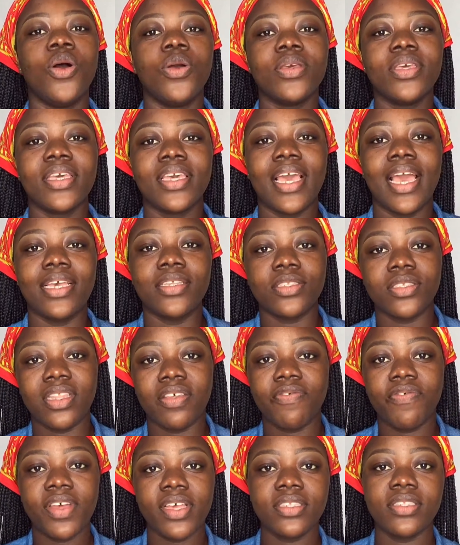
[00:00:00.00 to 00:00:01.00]
Okay guys, so the
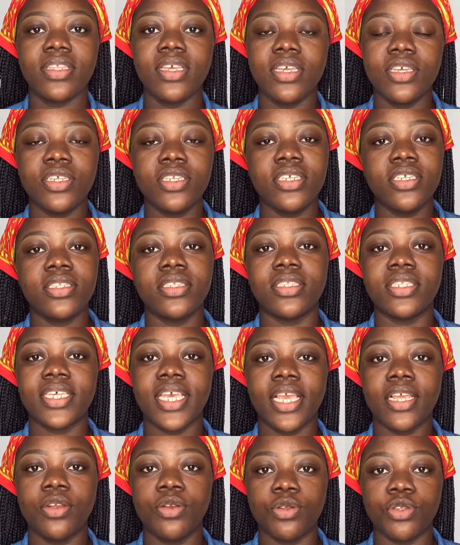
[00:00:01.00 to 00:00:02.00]
first thing you need to
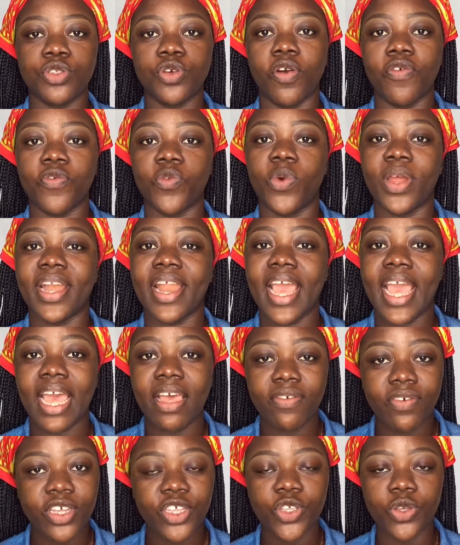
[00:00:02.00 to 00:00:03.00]
take note of
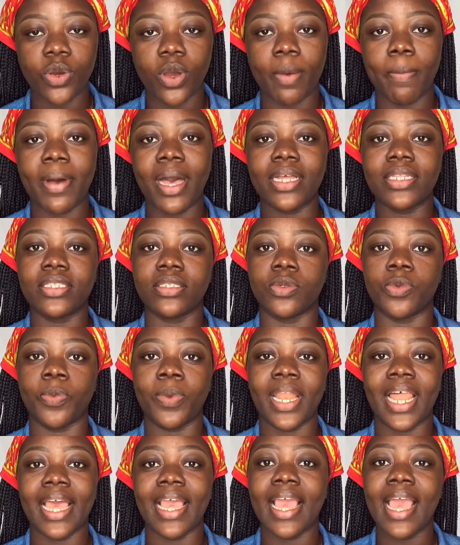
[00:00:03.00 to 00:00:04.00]
whenever you're about to
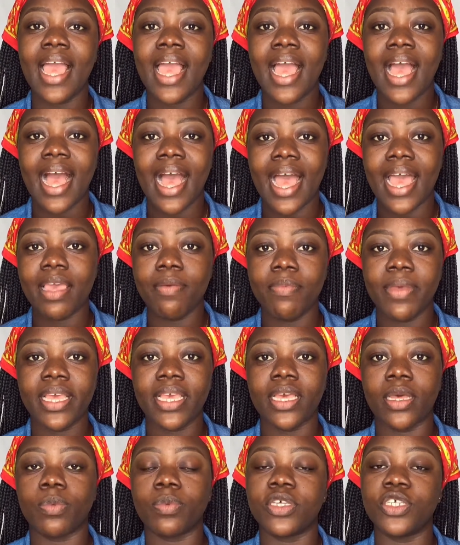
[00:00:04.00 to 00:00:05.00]
apply eye
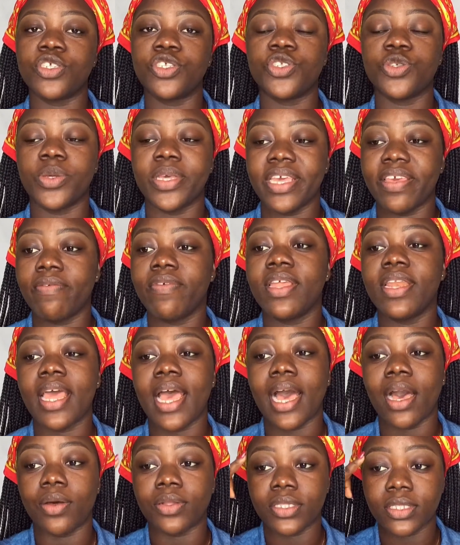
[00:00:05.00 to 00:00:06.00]
makeup is to even
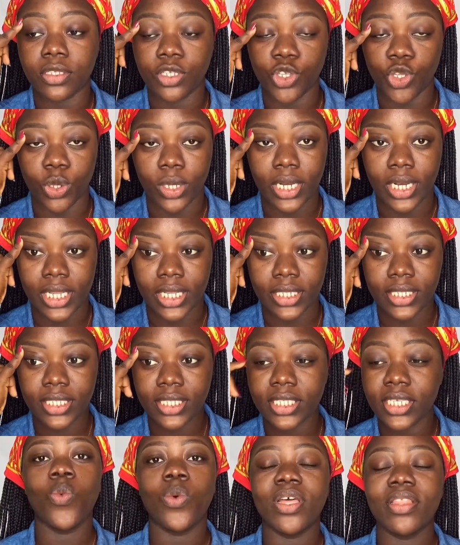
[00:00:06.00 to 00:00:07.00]
out your
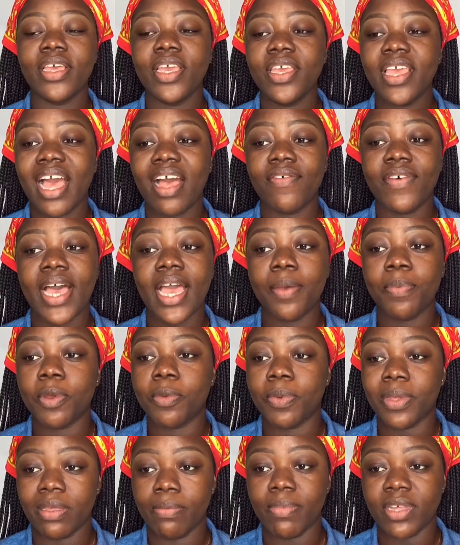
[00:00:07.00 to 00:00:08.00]
lids. Whether you have
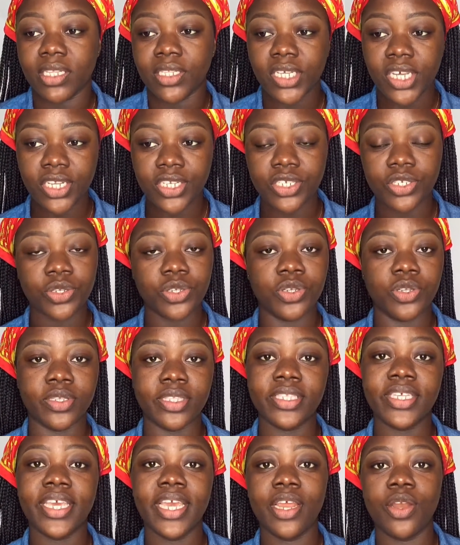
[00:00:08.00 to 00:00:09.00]
hyperpigmentation on your
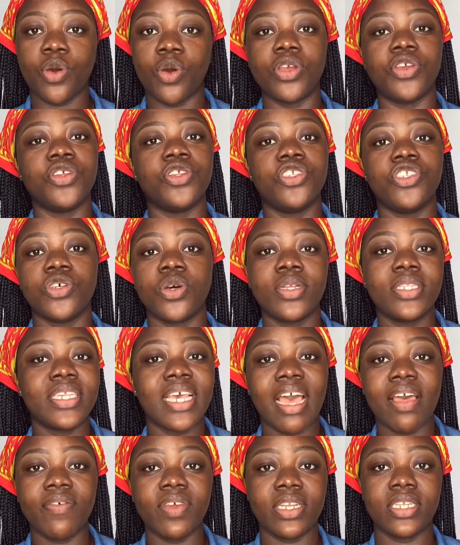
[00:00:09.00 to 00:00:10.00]
skin or you don't
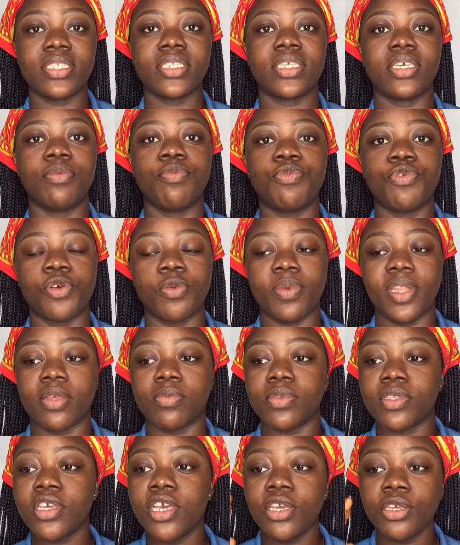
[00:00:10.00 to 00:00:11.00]
have any skin
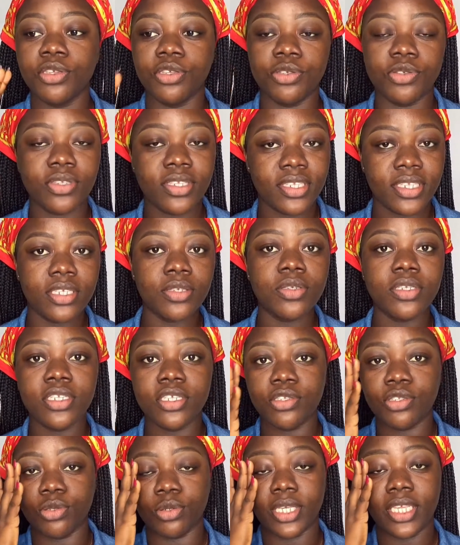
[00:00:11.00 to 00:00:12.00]
problems, you still
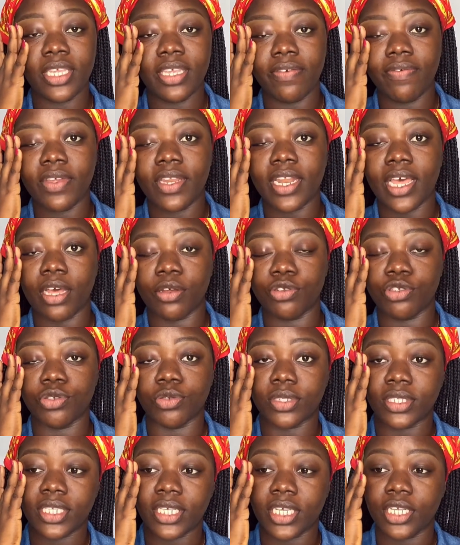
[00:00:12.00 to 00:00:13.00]
need to even out your
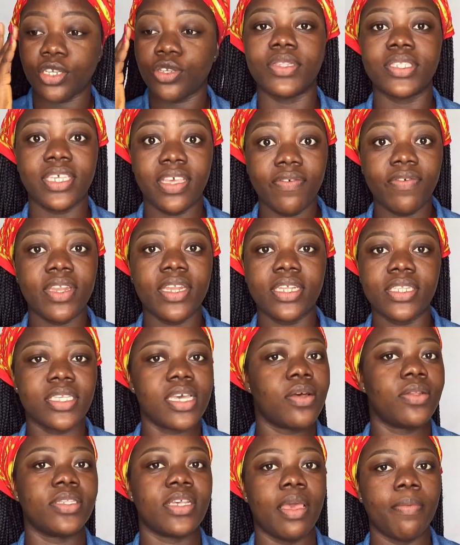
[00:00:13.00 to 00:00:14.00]
skin. But even it
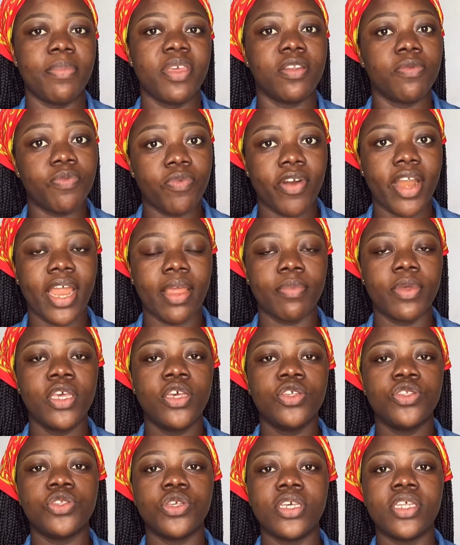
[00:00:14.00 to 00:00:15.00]
out, I mean prime.
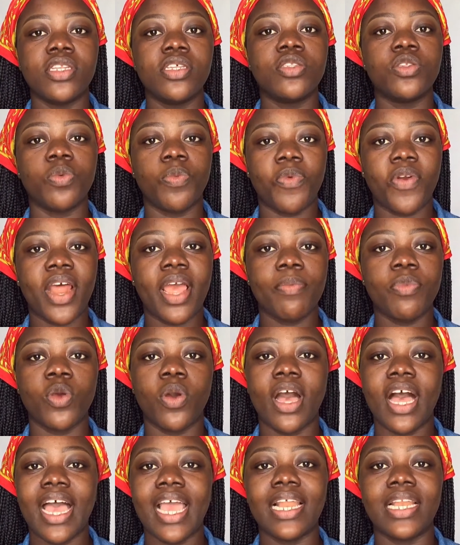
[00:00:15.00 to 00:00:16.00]
So you need to prime your
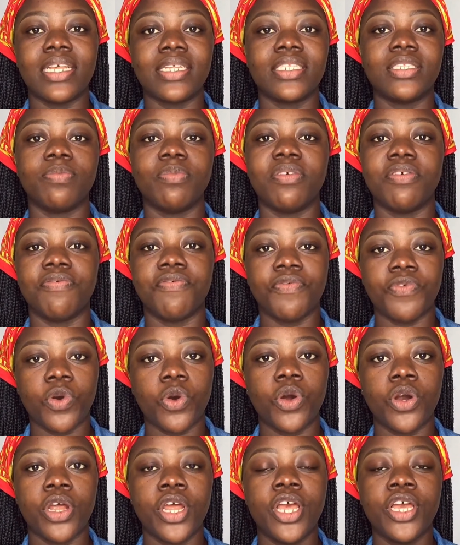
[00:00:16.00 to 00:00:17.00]
eyelids
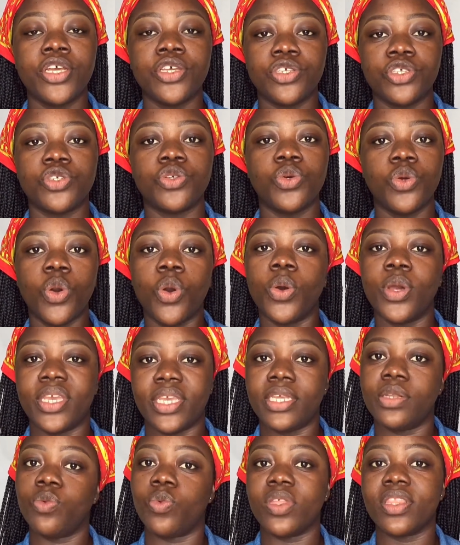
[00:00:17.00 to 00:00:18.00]
before you go
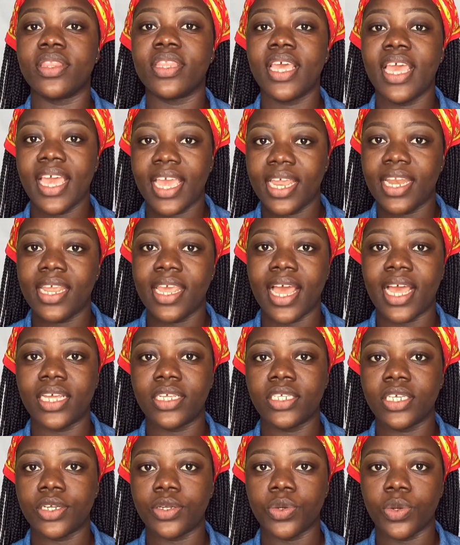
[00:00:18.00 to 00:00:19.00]
in with any
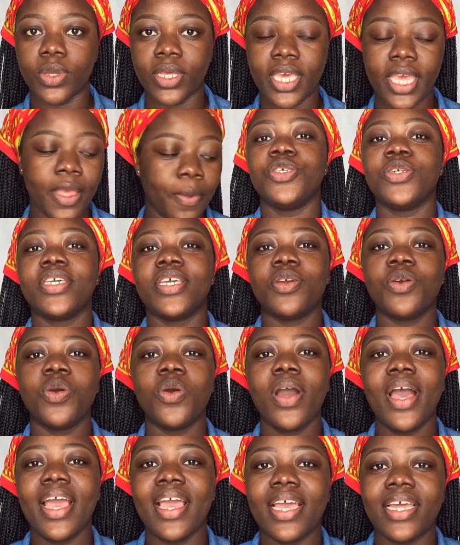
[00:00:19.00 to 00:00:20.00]
eyeshadow. Okay, you can
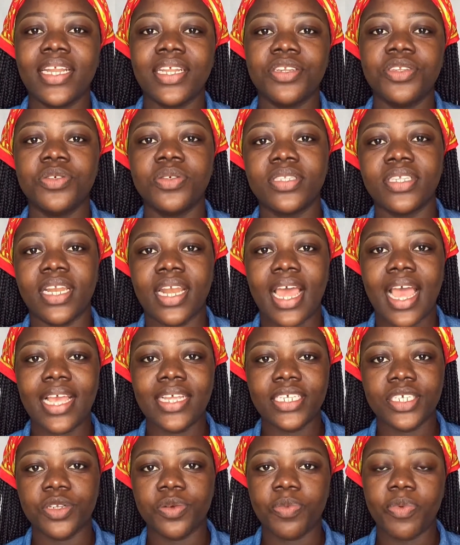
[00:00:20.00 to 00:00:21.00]
go ahead and use an
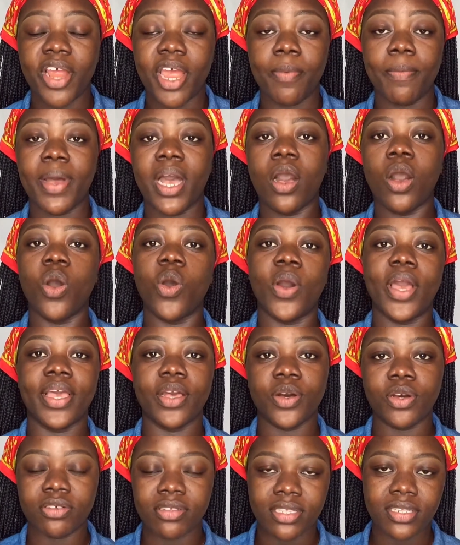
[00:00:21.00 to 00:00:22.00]
eyeshadow primer or a
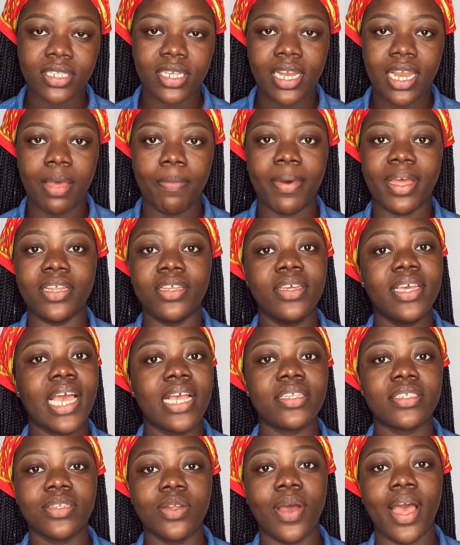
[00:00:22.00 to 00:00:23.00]
concealer, but you
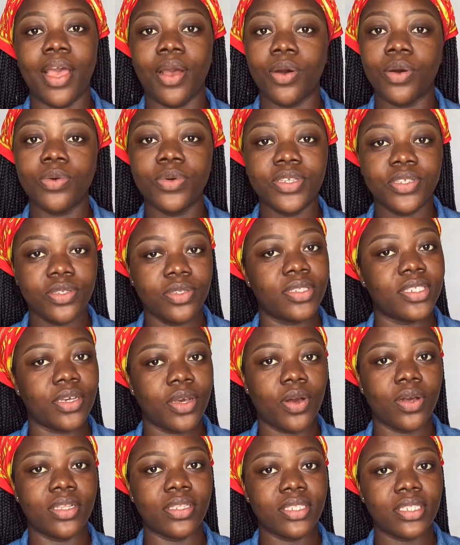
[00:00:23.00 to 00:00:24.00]
guys know I always use a
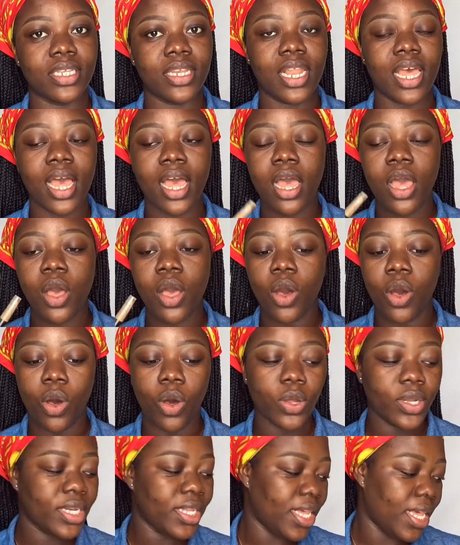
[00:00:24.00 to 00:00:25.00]
concealer
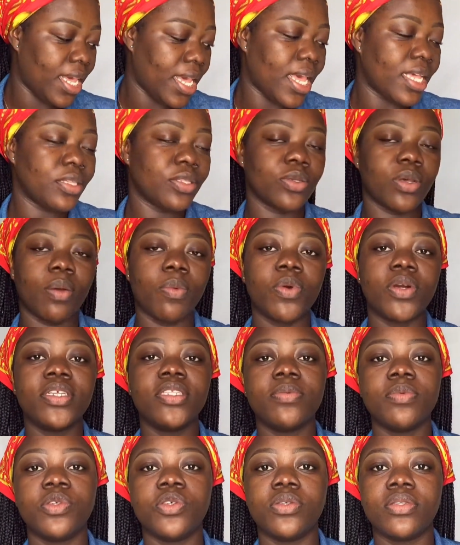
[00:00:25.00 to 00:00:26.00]
on here, so I'm going
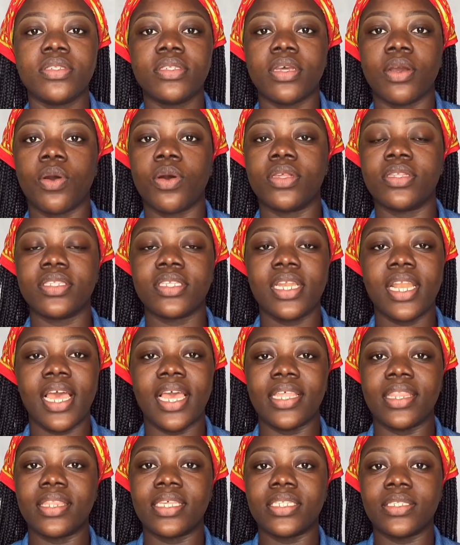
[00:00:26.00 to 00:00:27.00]
to be using a concealer
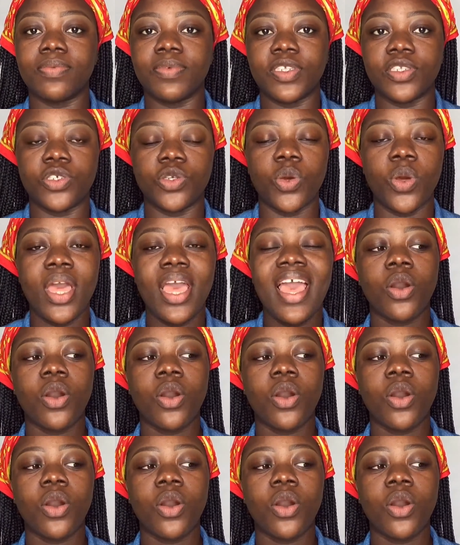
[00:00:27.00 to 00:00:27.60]
in this video.